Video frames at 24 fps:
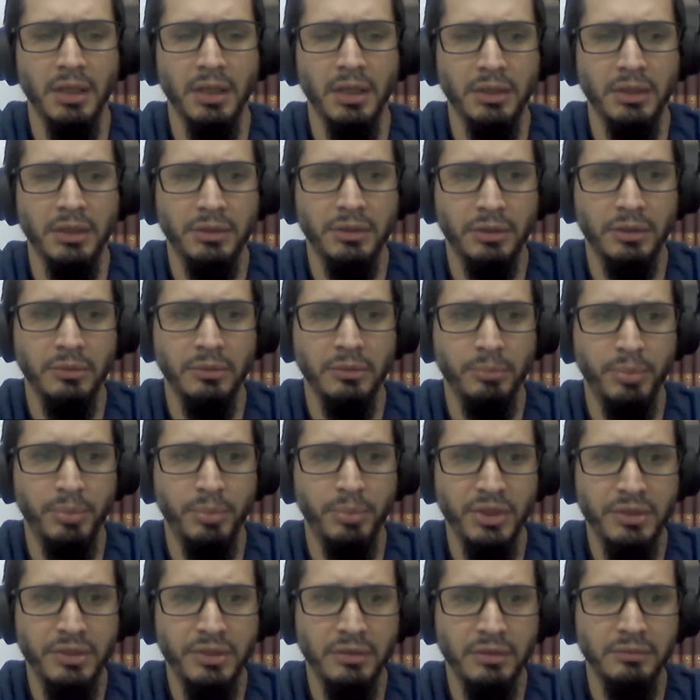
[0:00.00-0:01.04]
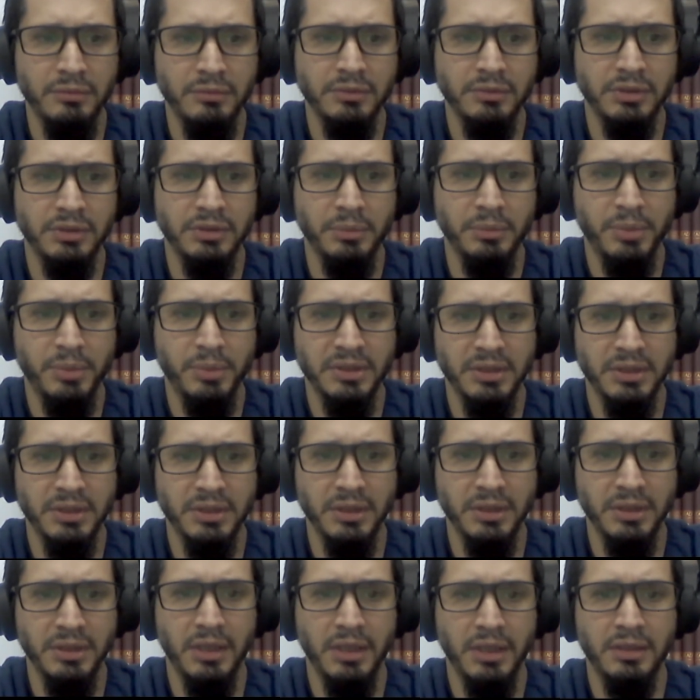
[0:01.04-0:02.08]
So prisons
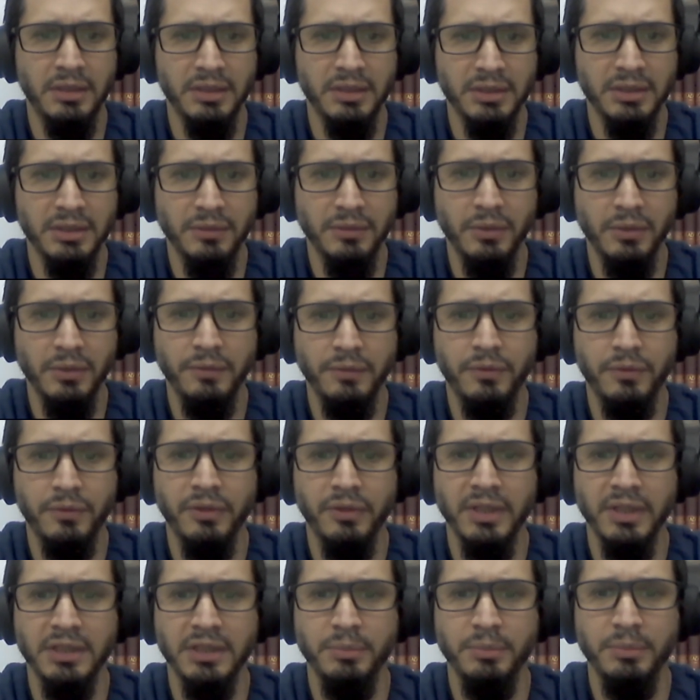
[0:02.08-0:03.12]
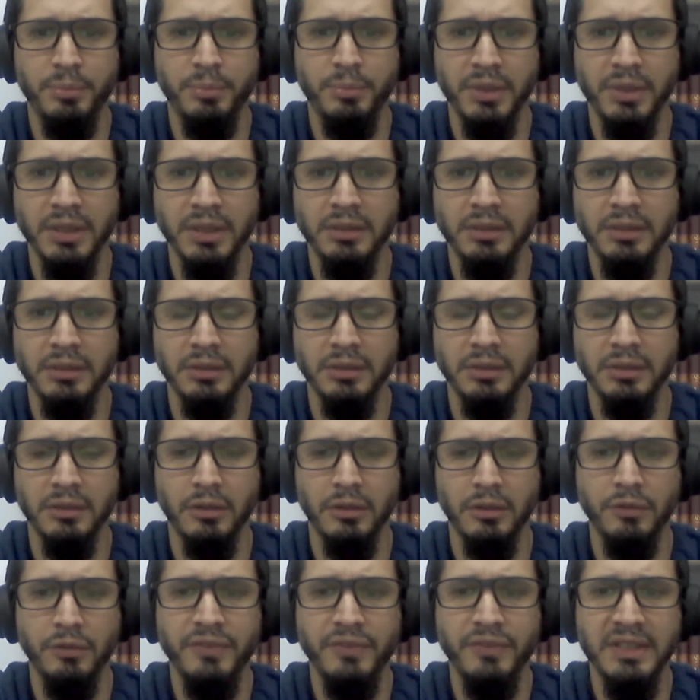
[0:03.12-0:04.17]
represent a reservoir for the spread
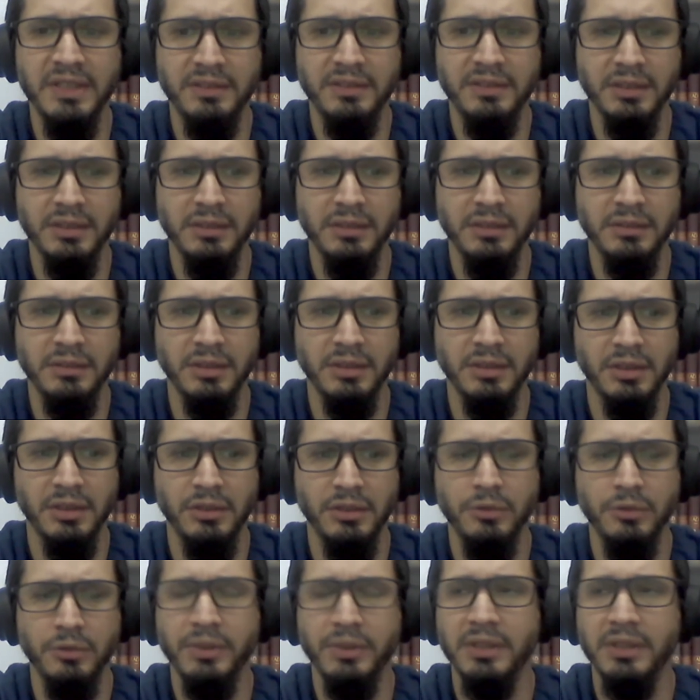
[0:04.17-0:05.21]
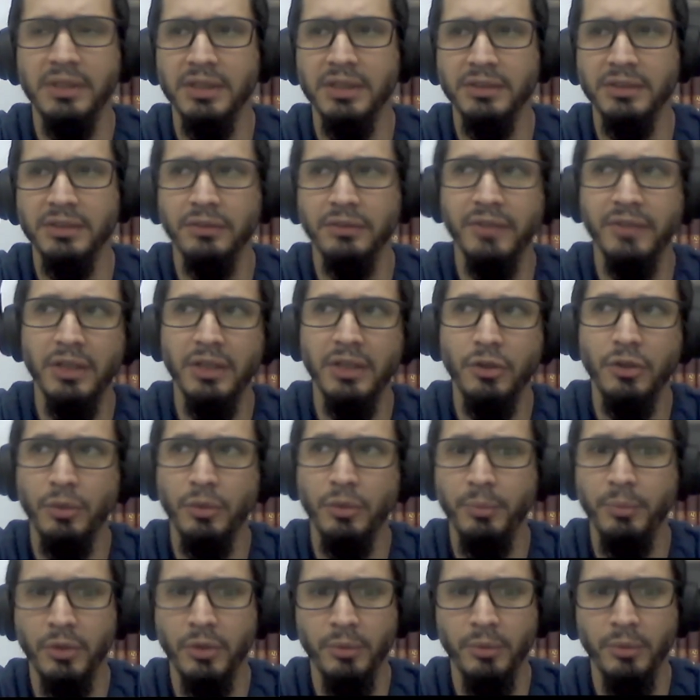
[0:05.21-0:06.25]
of disease to the rest of the
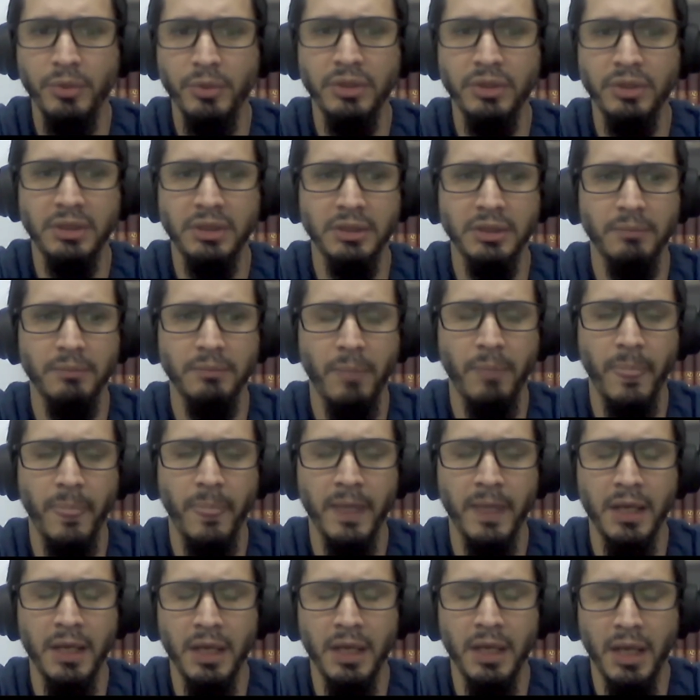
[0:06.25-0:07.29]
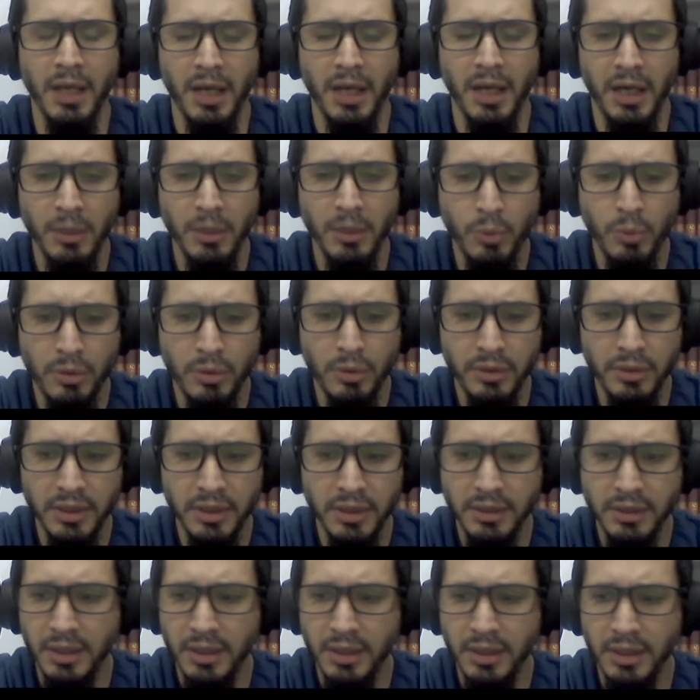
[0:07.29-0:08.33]
community. I work
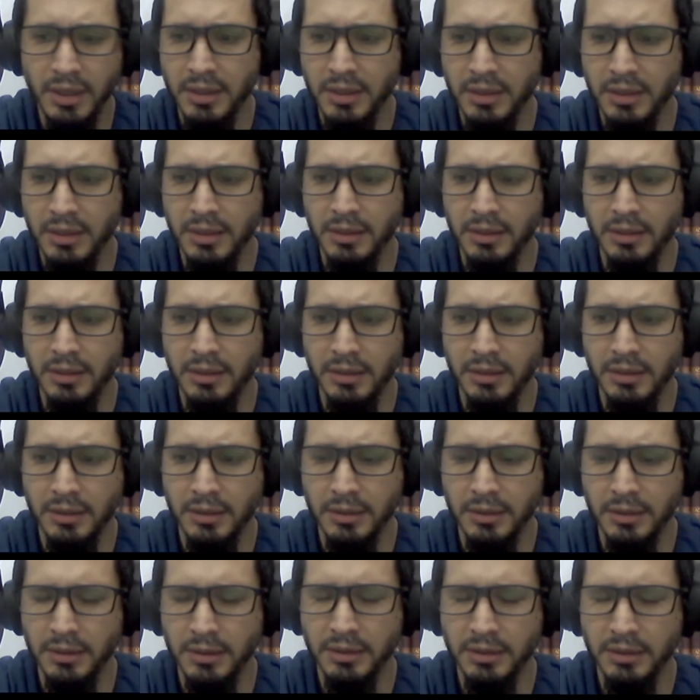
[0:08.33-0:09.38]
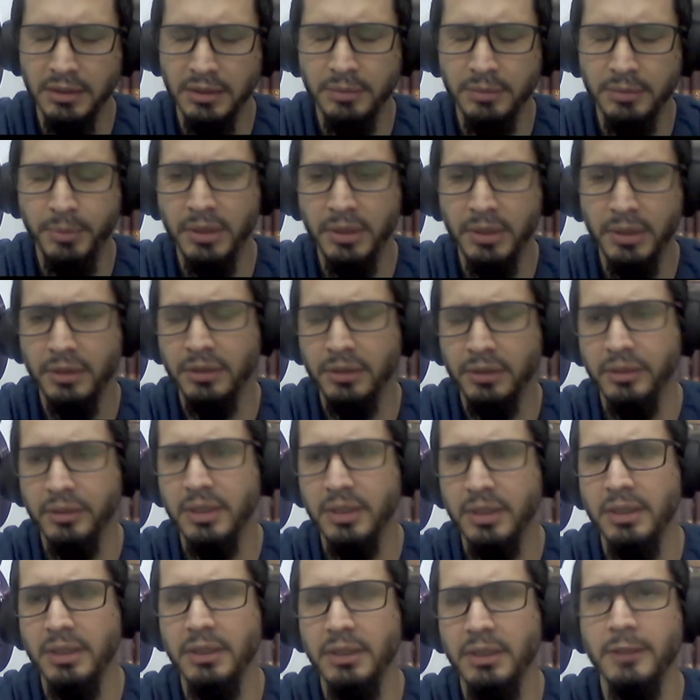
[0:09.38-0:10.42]
in the
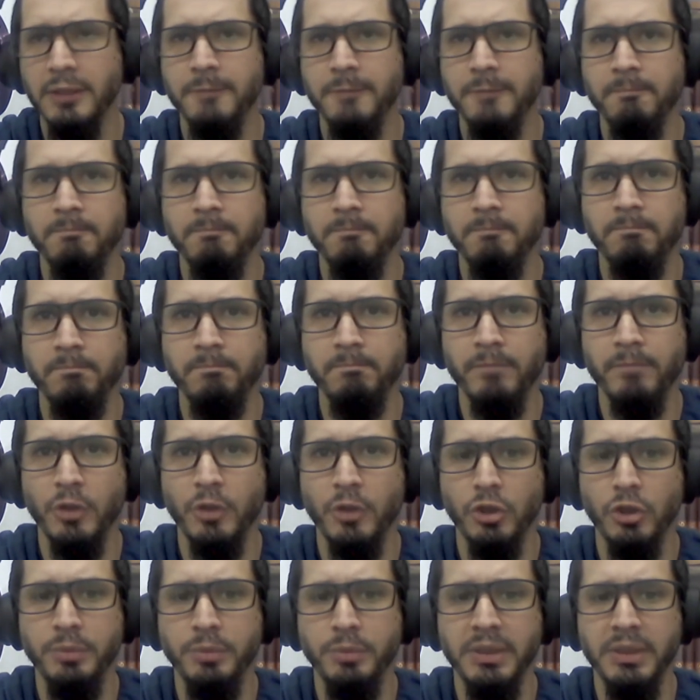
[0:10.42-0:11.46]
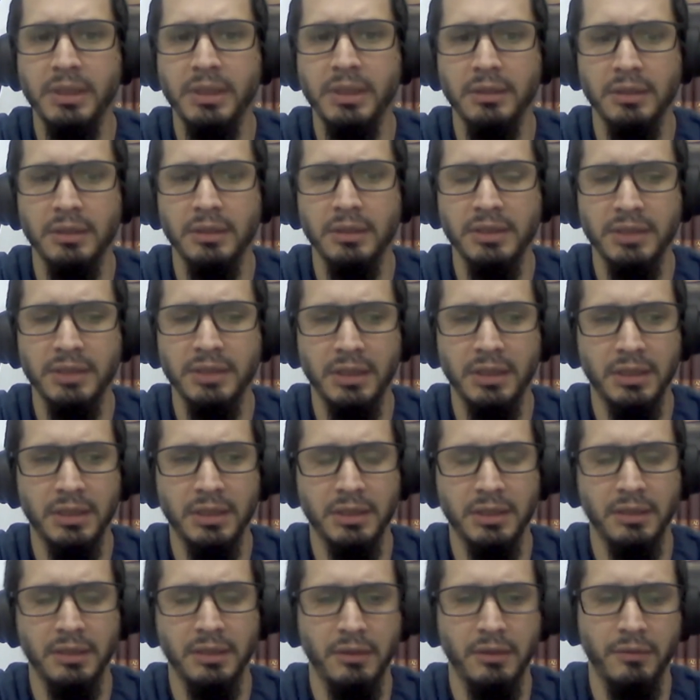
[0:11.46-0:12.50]
respiratory hospital. It's
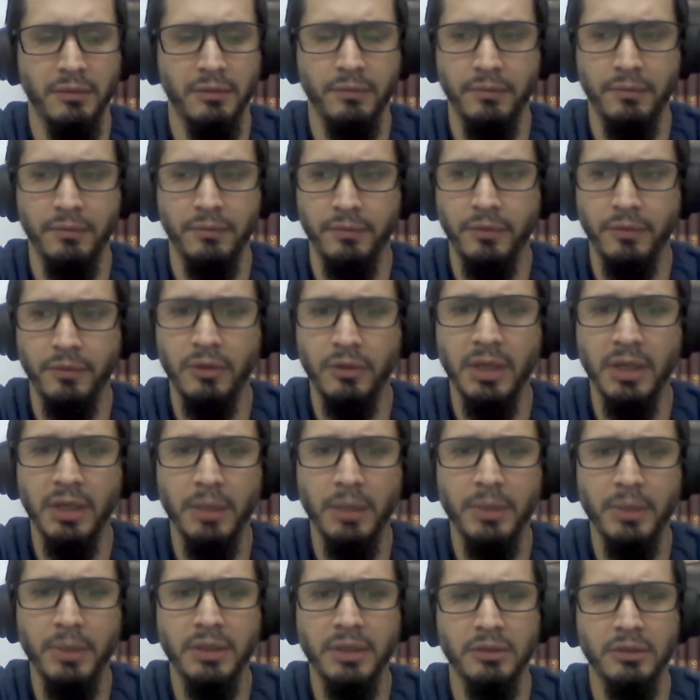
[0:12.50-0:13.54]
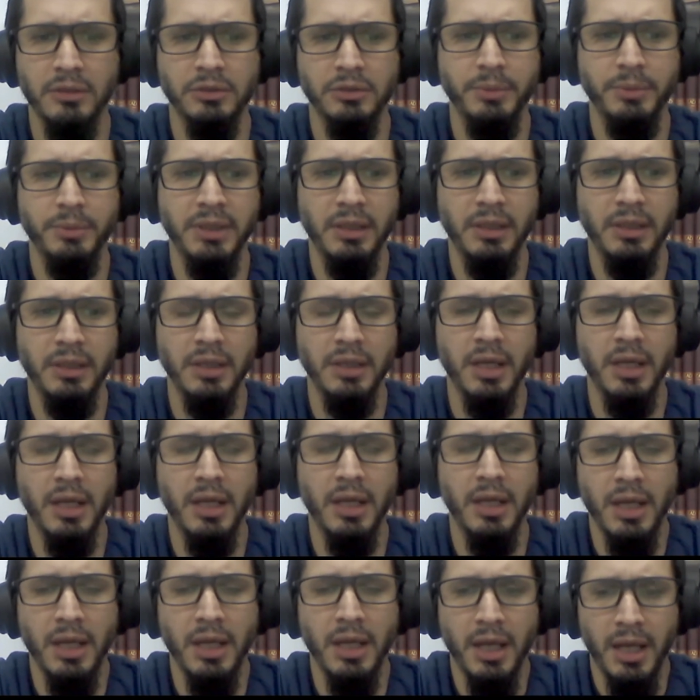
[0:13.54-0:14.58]
a 4-level hospital,
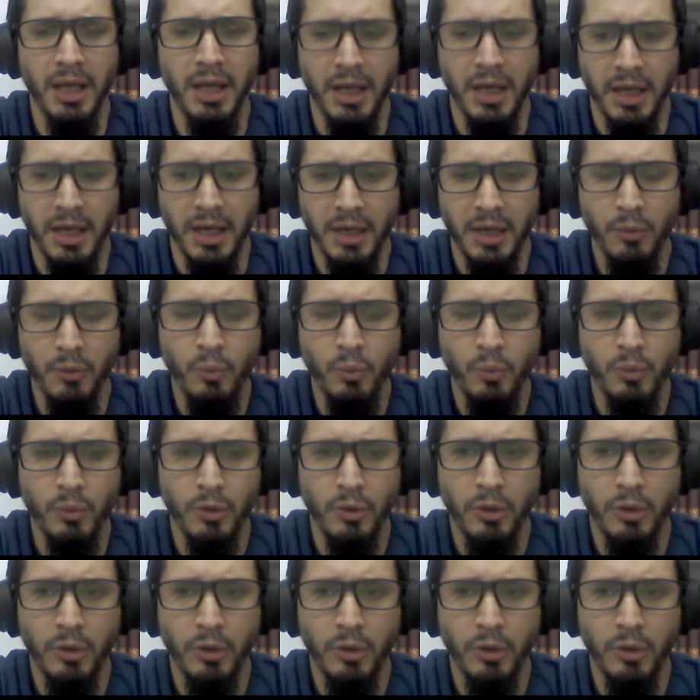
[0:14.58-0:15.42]
and